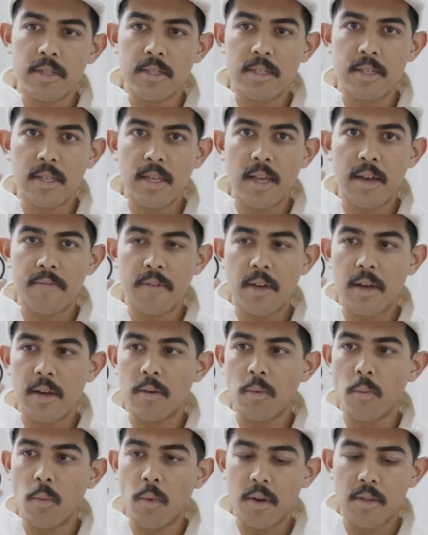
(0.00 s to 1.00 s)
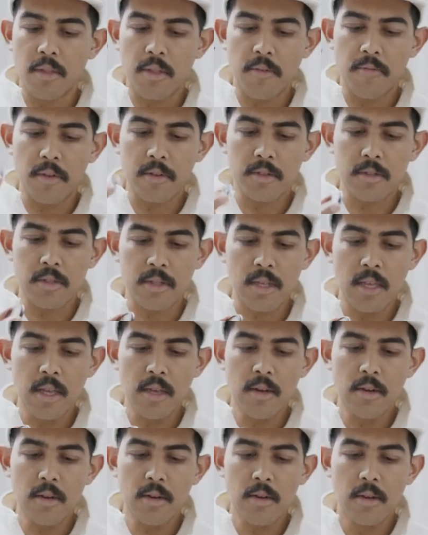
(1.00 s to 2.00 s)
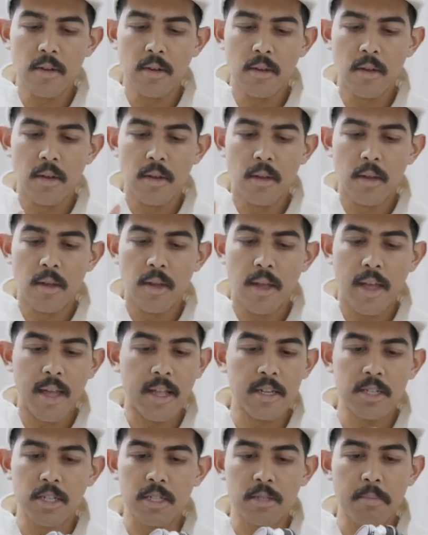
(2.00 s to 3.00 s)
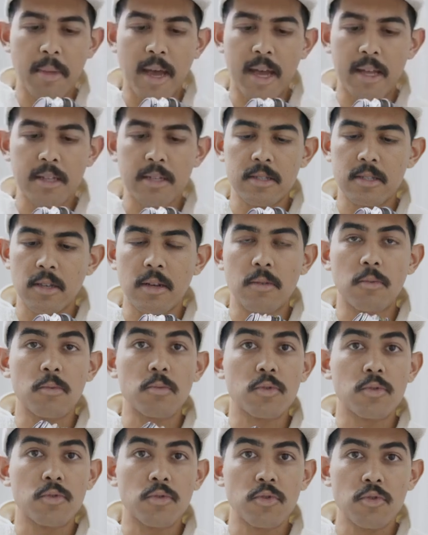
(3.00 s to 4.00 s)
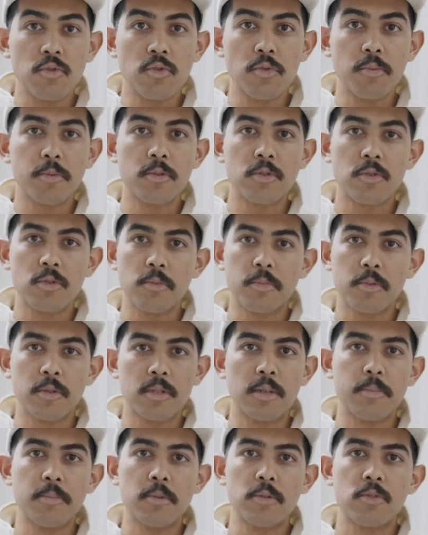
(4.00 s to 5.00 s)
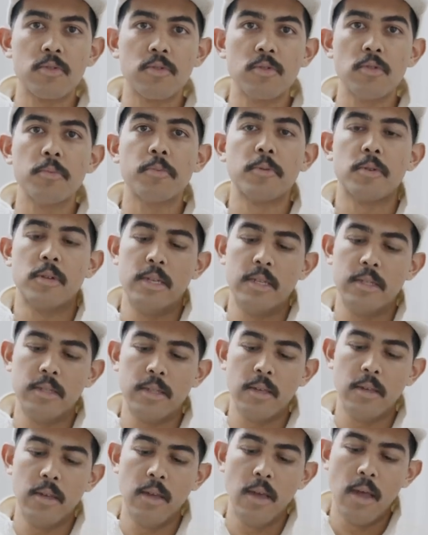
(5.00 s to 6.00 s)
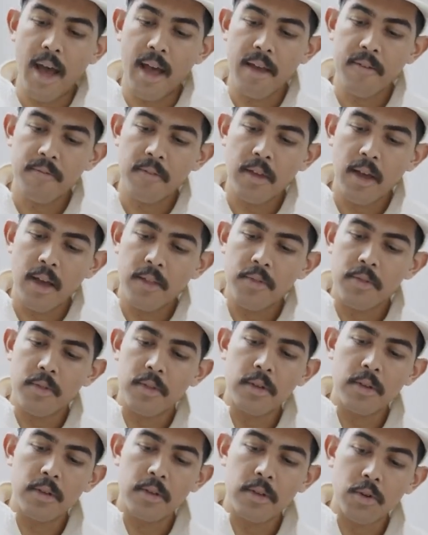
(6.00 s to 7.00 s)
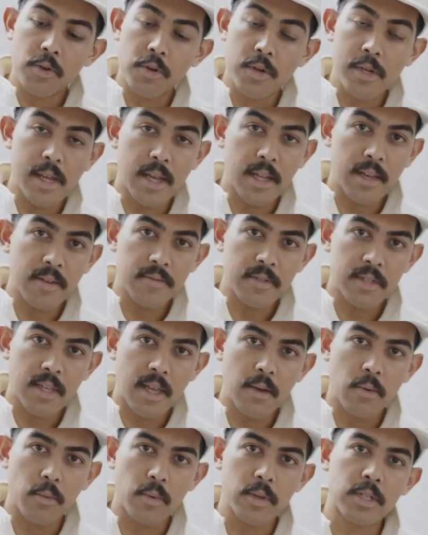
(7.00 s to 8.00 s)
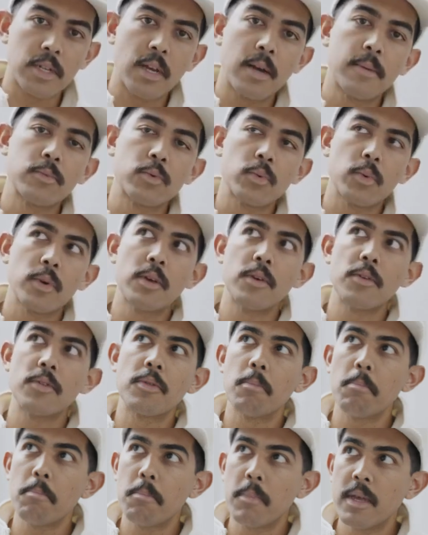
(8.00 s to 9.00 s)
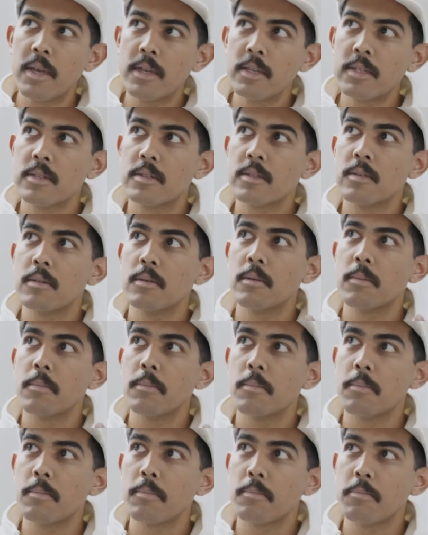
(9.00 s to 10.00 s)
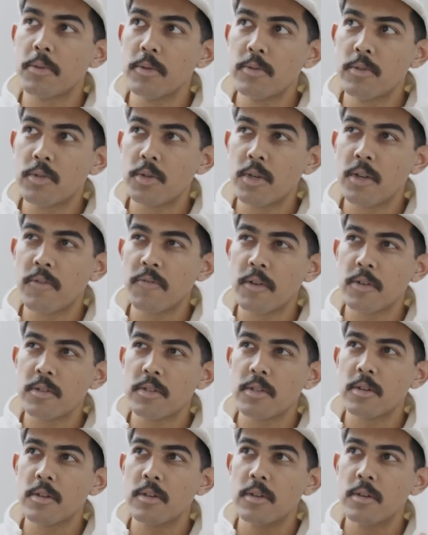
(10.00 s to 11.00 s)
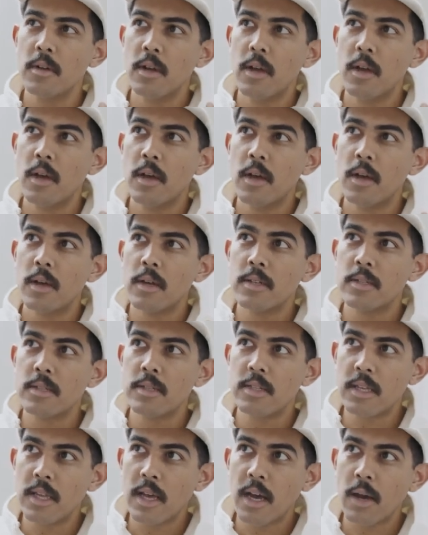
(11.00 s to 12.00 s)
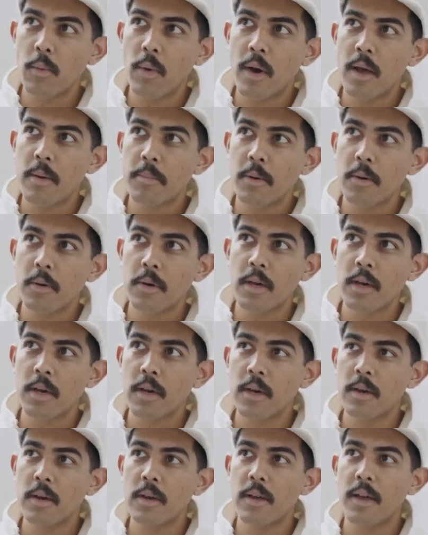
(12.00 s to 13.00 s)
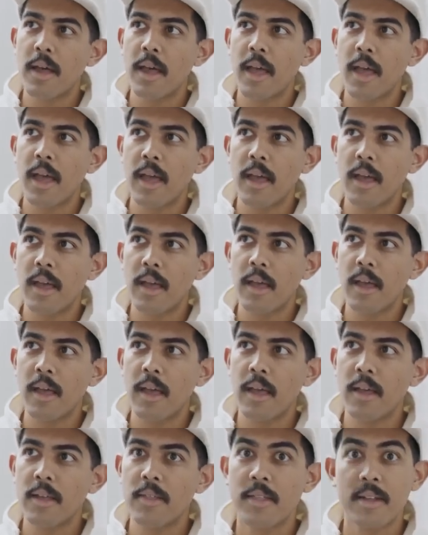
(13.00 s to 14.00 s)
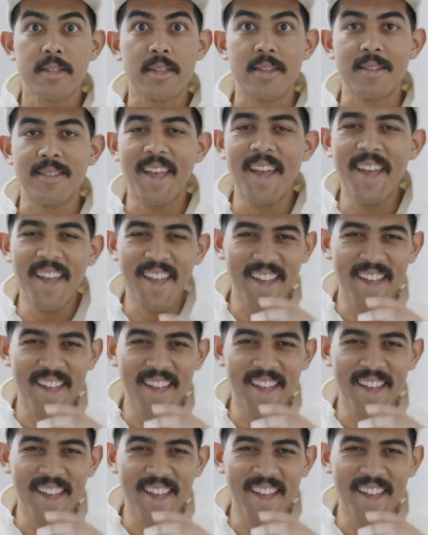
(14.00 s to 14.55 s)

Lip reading: can see, I've got one of the filters here and it just magnets on. Super simple, super easy. I've got the creative set, which comes with mist, blue streak filter, DIY bokeh, and that's it.